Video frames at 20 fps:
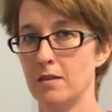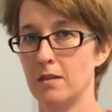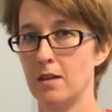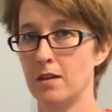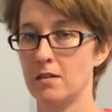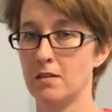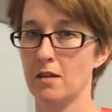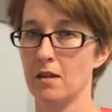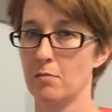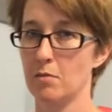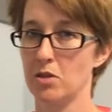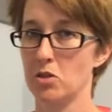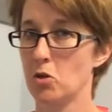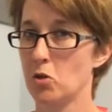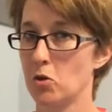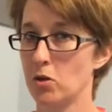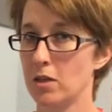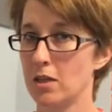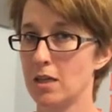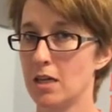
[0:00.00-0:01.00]
it's gonna be
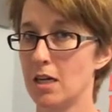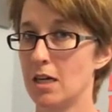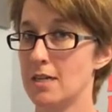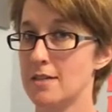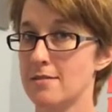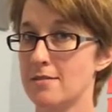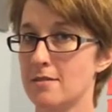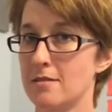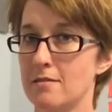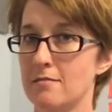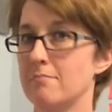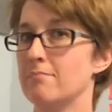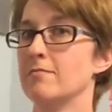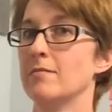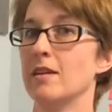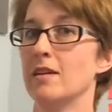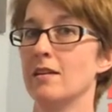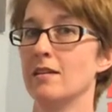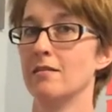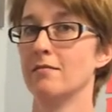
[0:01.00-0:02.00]
totally us
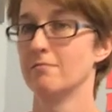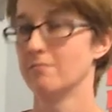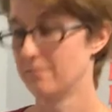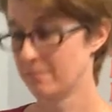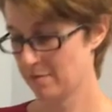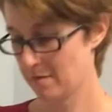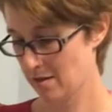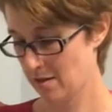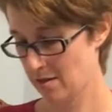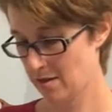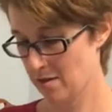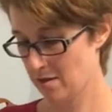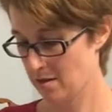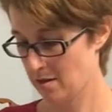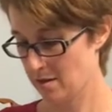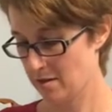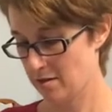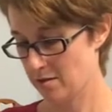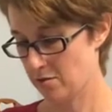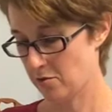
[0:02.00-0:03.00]
and
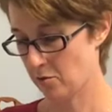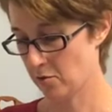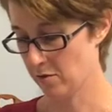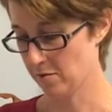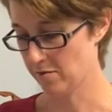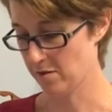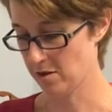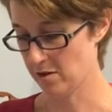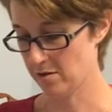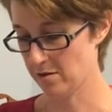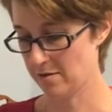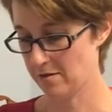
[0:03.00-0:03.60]
totally fun.